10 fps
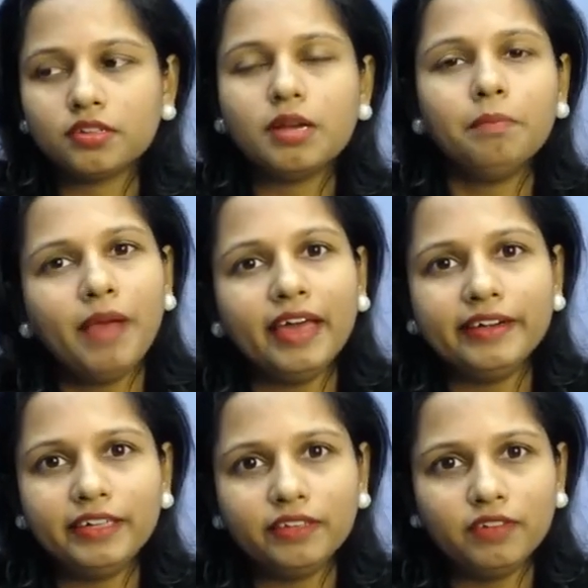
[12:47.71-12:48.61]

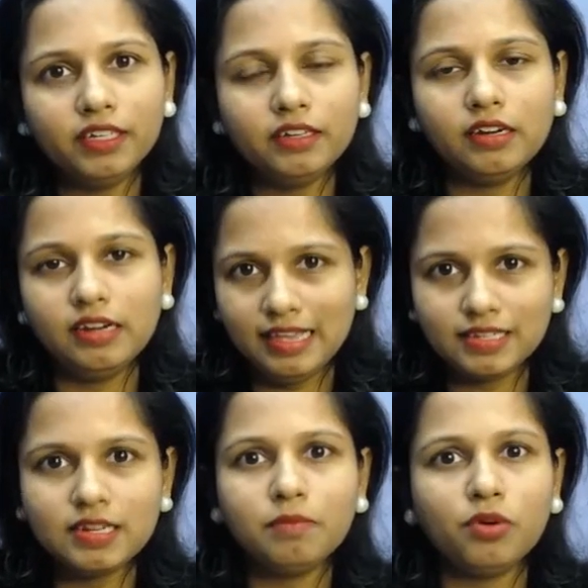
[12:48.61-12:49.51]
comparatively
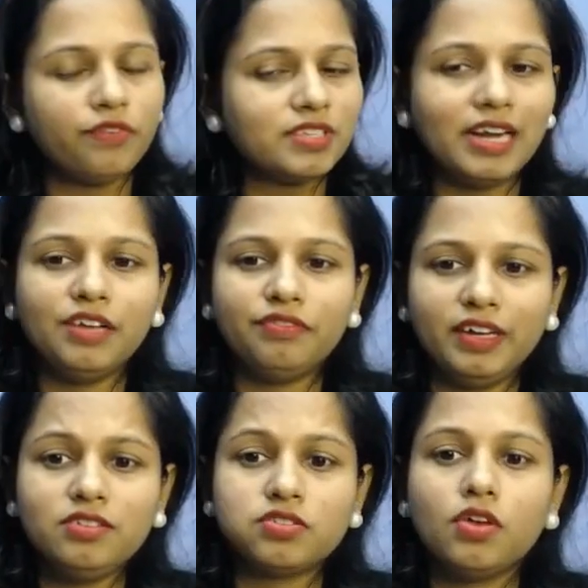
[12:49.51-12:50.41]
less number of side
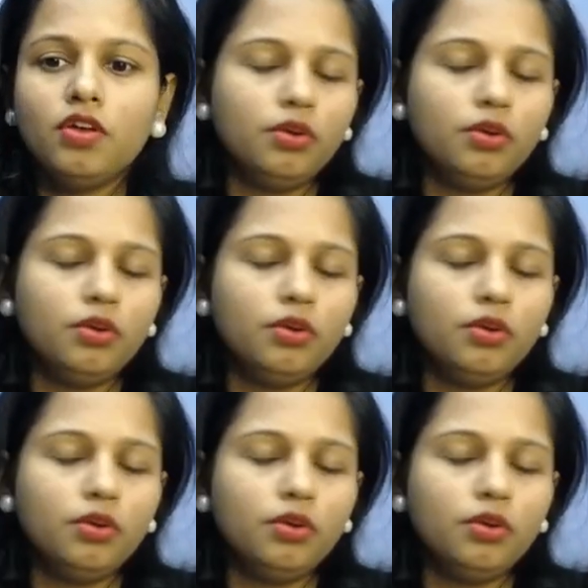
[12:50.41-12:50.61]
effects.